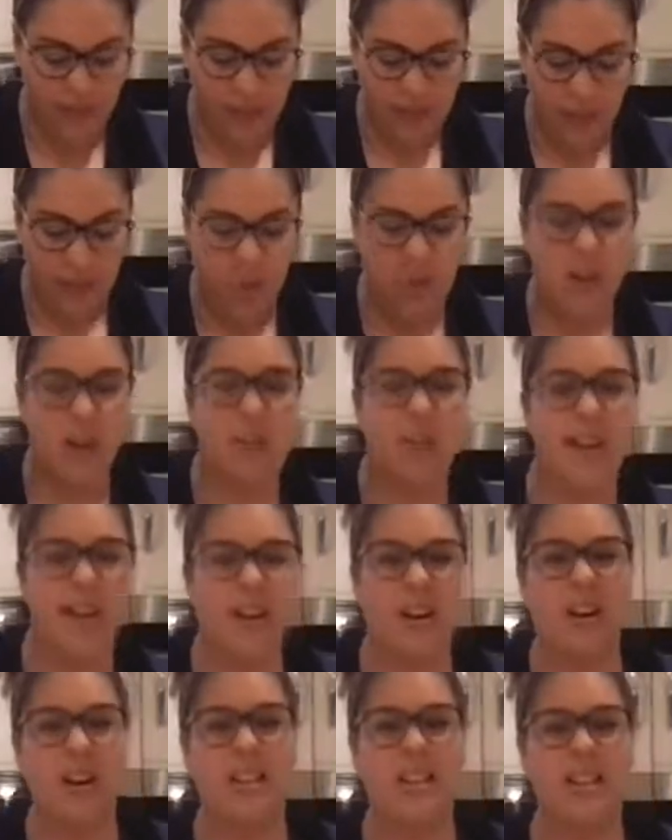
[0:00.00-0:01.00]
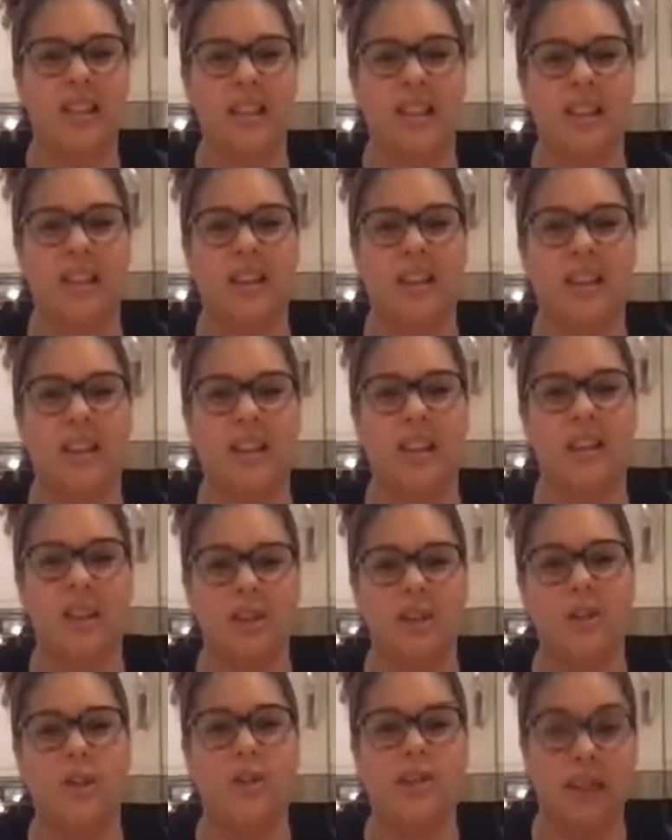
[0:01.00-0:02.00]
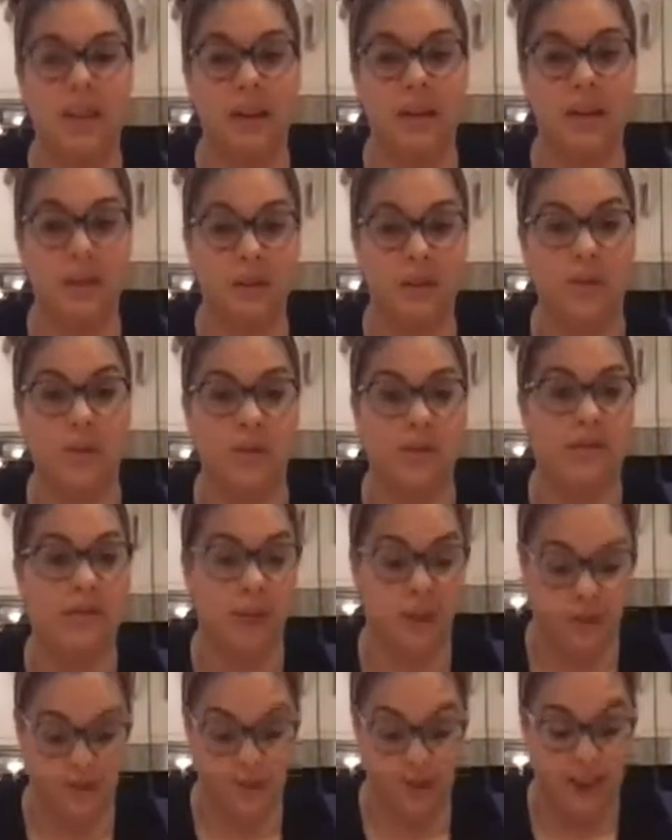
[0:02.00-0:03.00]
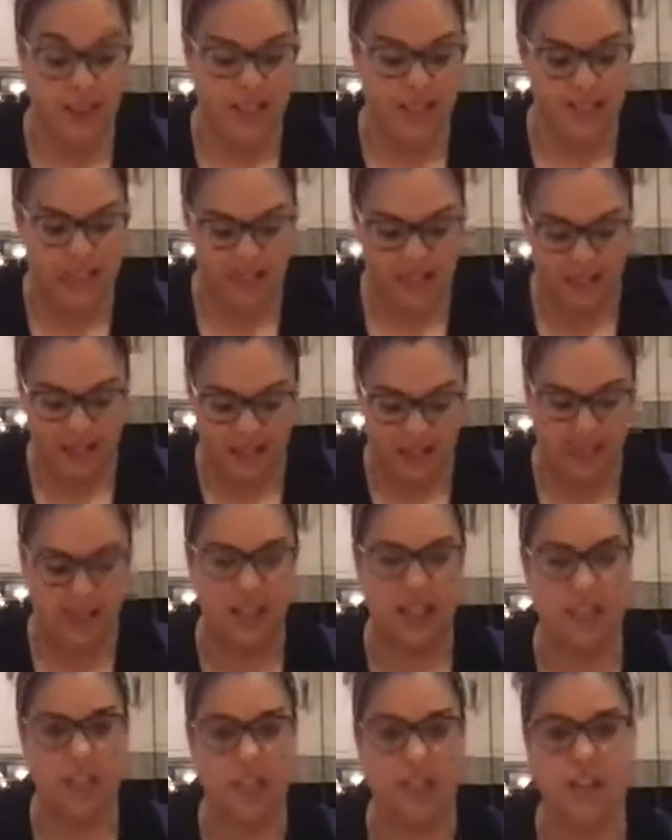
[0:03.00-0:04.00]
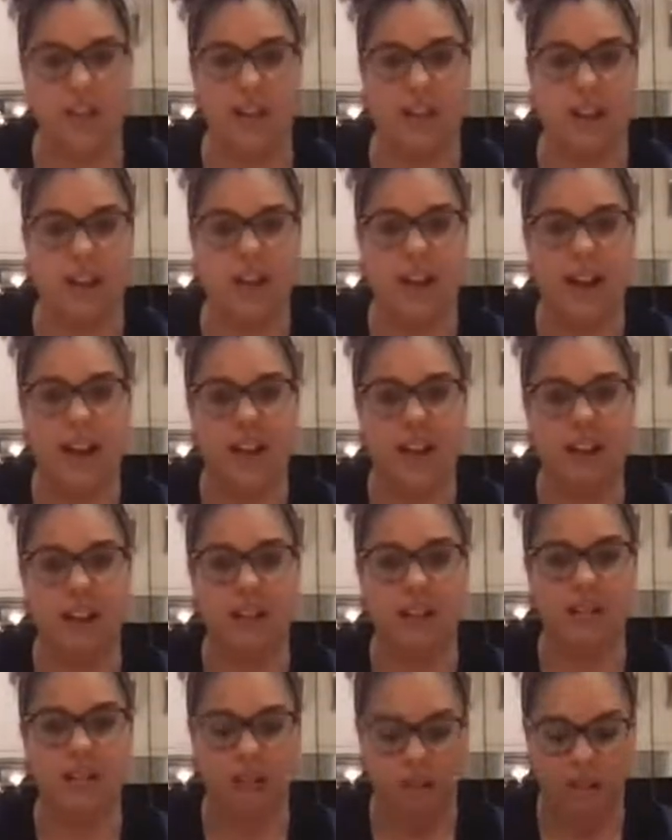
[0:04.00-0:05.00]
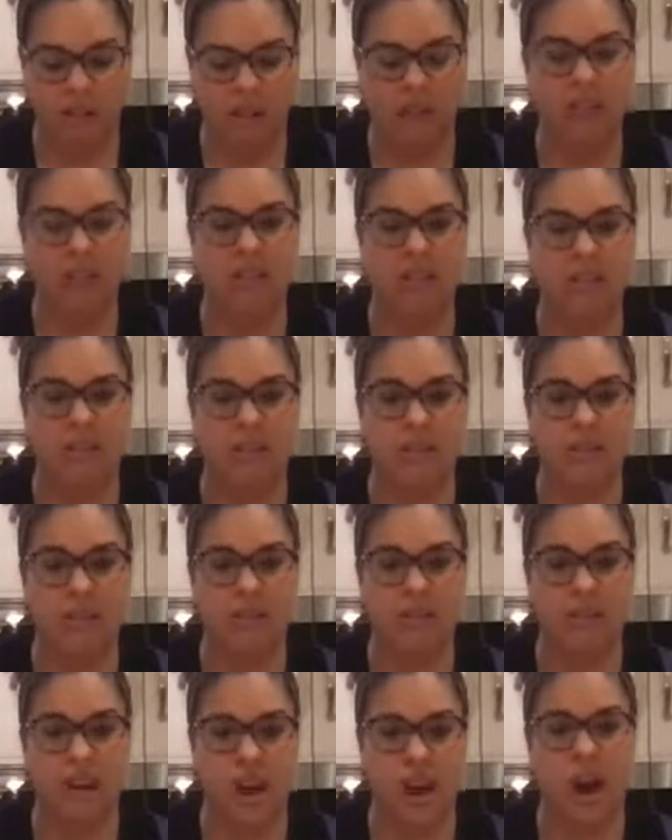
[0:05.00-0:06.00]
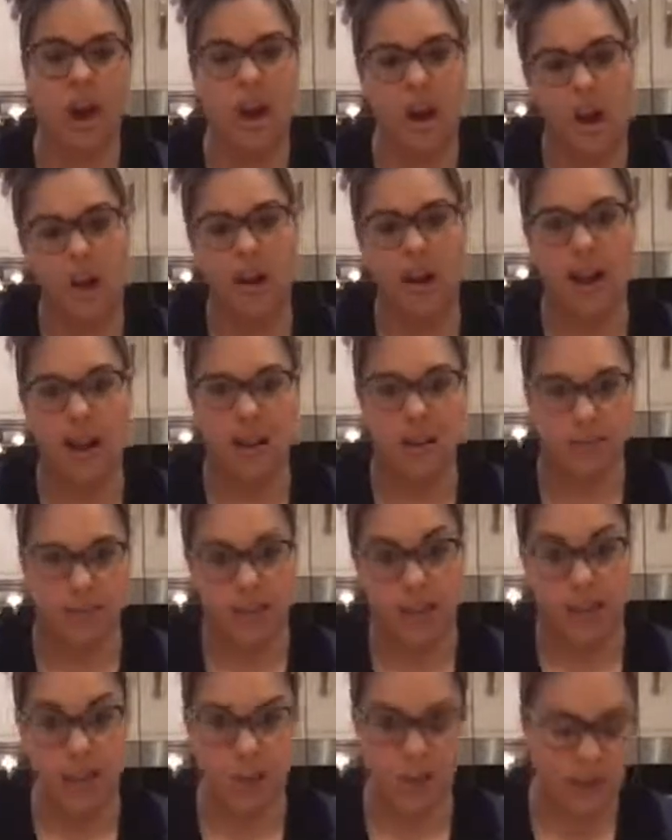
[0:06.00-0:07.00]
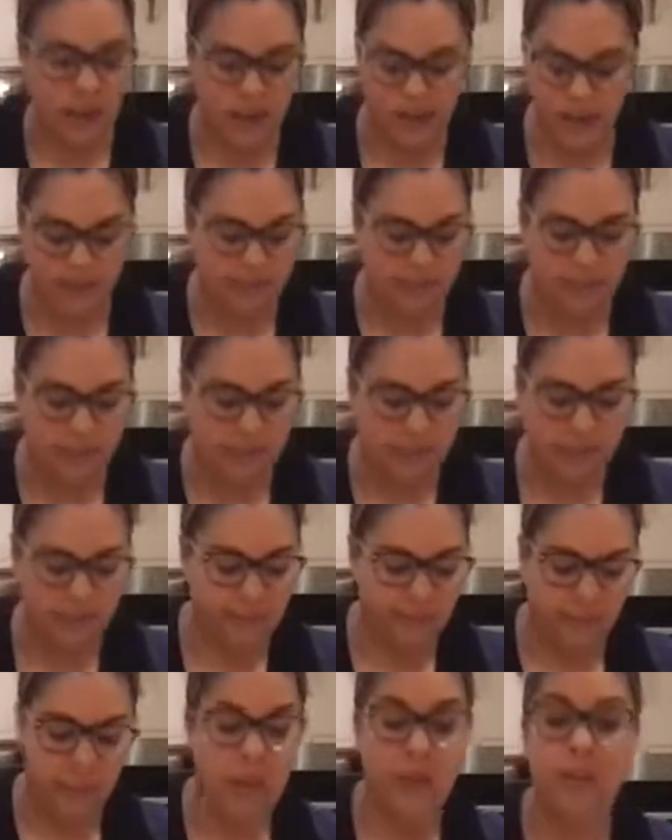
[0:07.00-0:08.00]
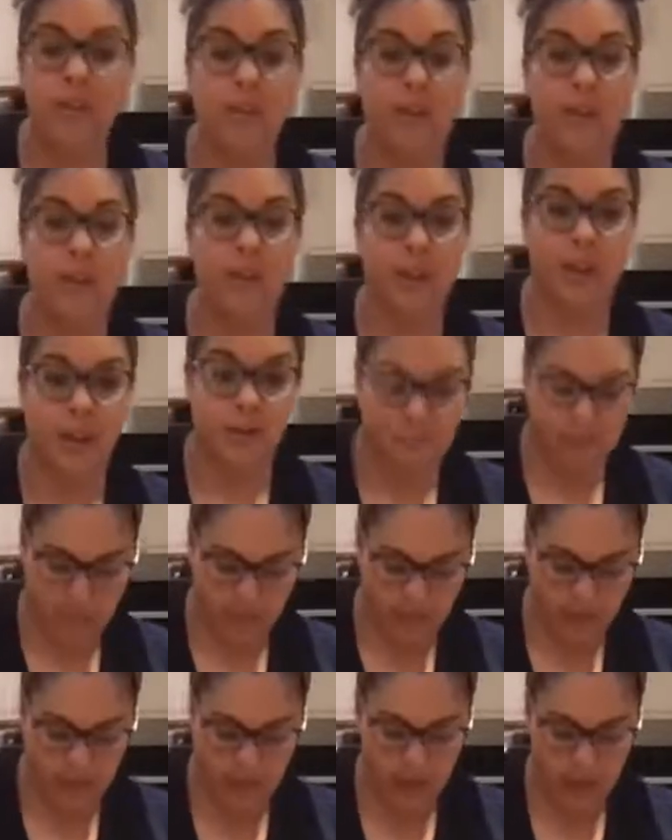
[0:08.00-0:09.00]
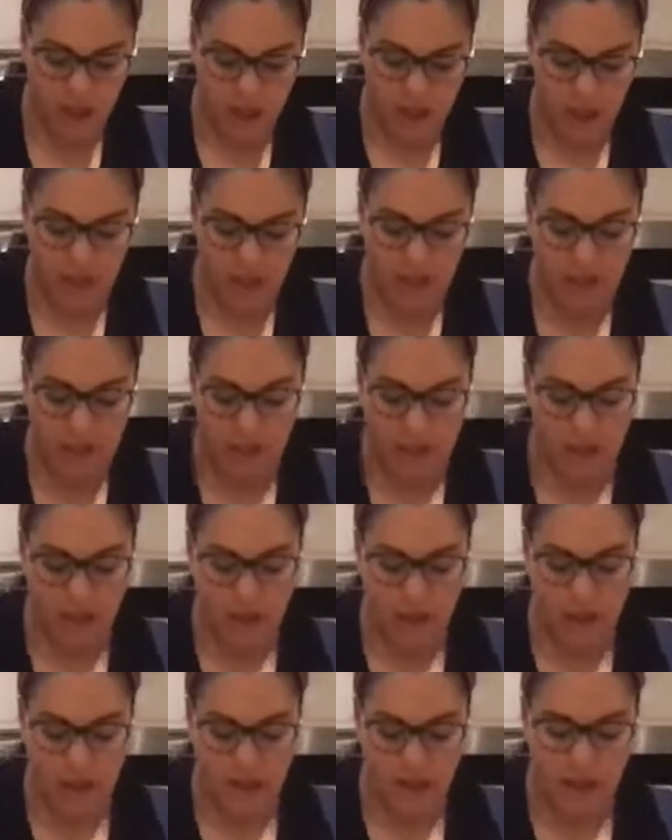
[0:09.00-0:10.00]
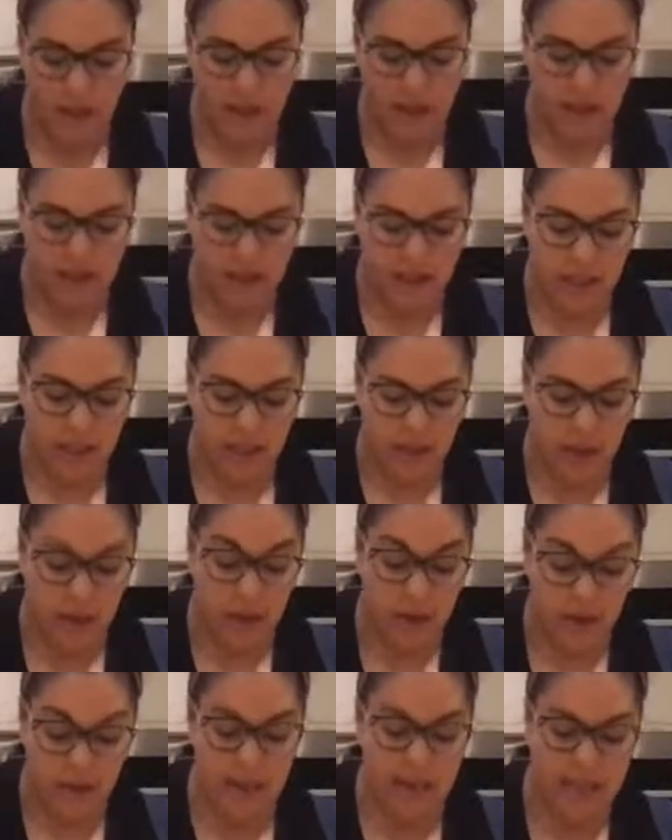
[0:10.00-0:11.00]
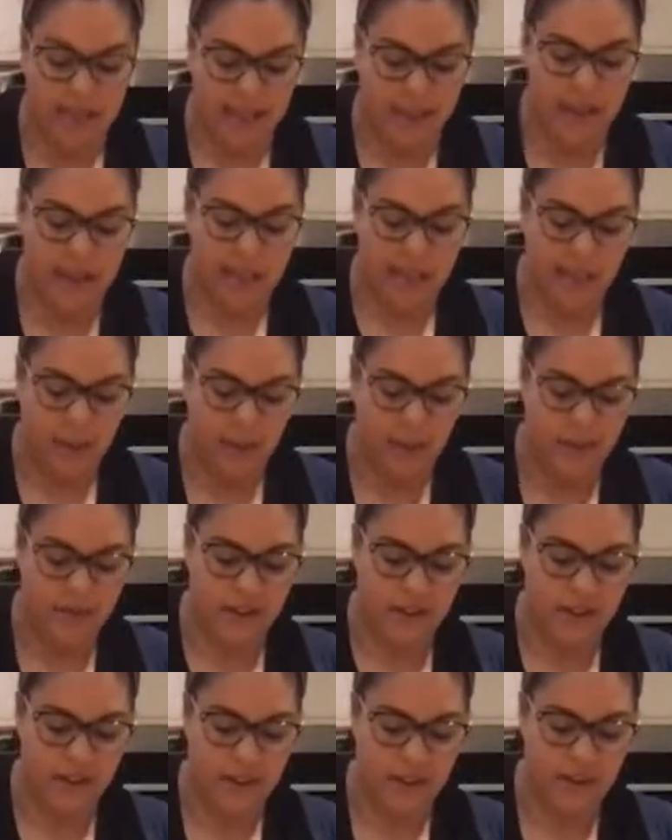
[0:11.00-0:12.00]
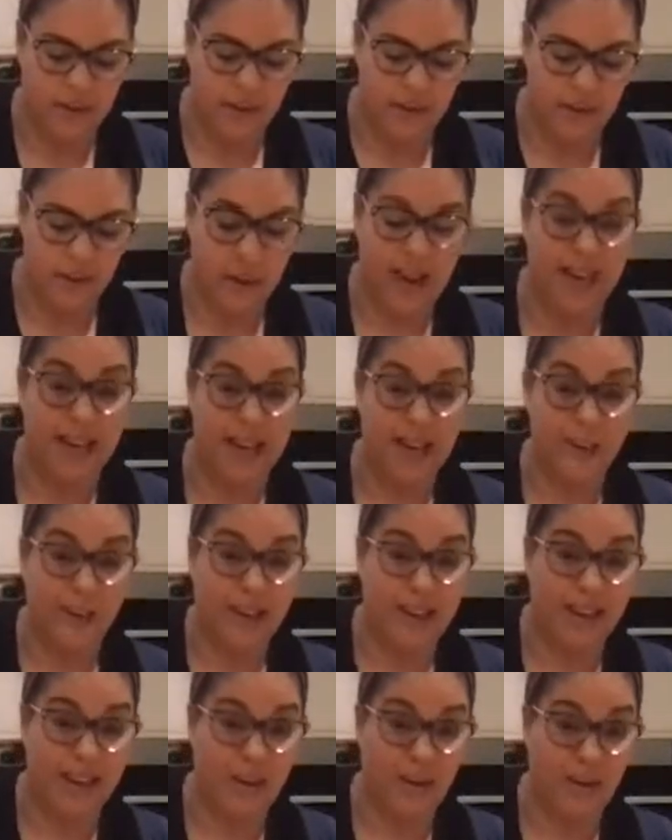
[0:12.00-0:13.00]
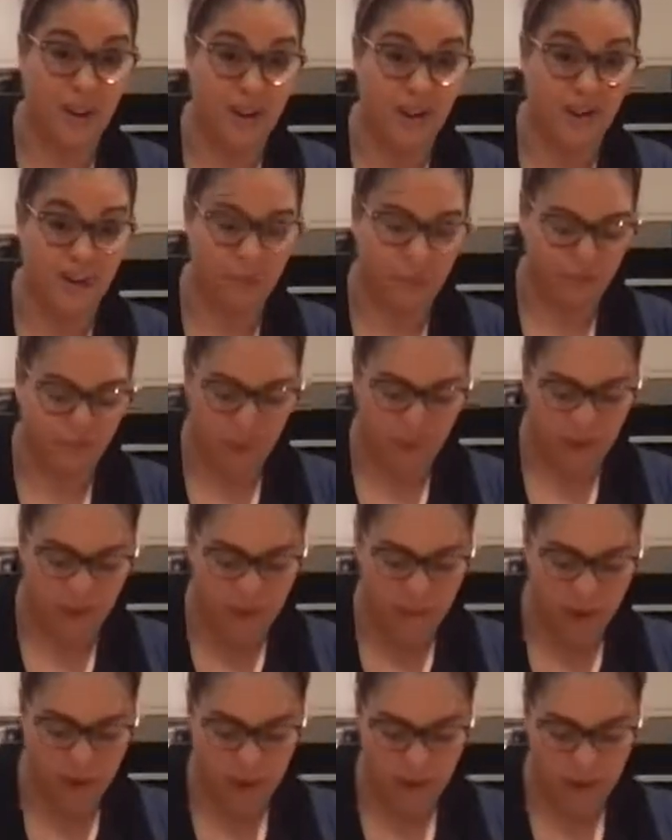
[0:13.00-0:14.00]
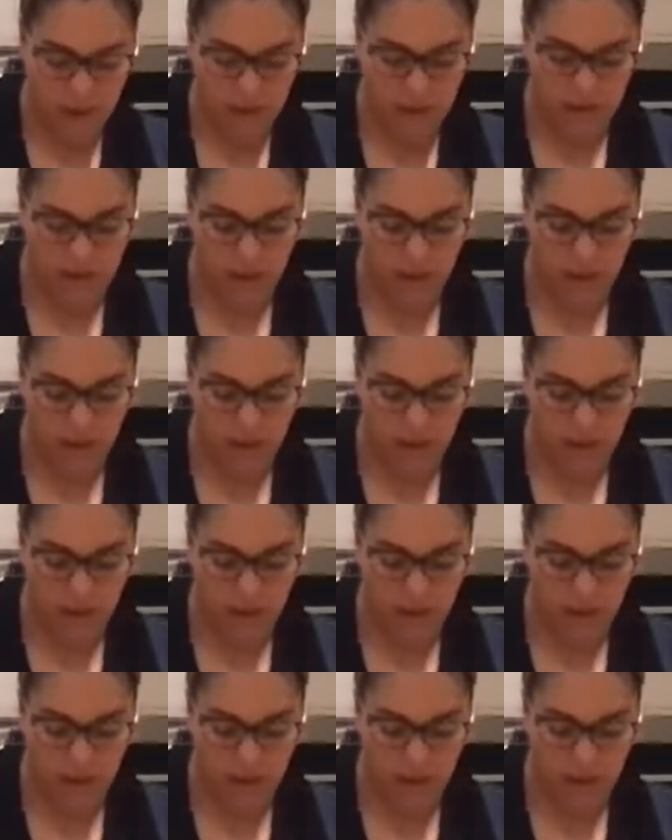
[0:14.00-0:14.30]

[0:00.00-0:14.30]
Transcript: you make icing, your first instinct is to look at that and go, oh, it's really dry, I'll add liquid. Don't do that. Just keep going, because you will need to add liquid eventually, but if you add liquid now, you end up with a runny mess.